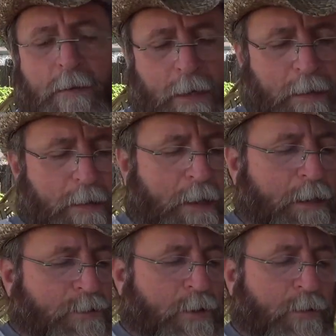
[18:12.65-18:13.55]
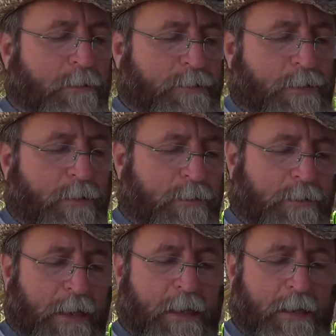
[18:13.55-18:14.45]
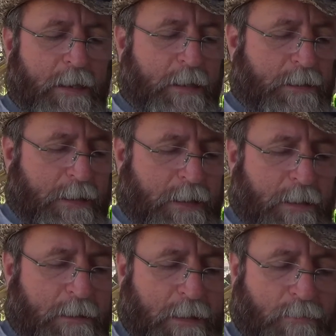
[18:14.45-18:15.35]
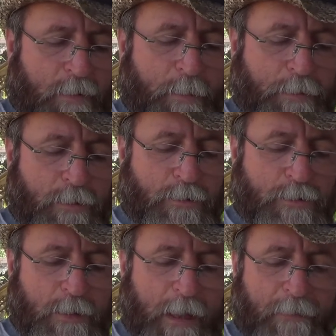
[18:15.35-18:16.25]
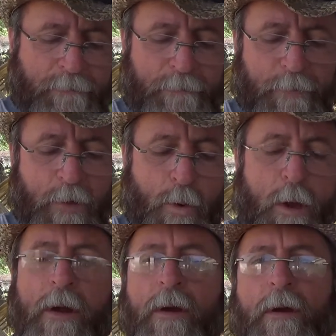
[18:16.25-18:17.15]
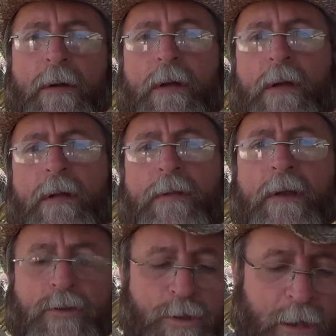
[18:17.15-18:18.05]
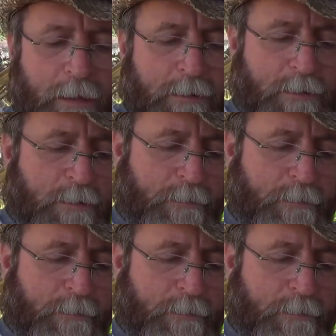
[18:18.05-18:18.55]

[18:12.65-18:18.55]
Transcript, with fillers: Okay, so so they they uh, they reproduce a lot quicker than chickens.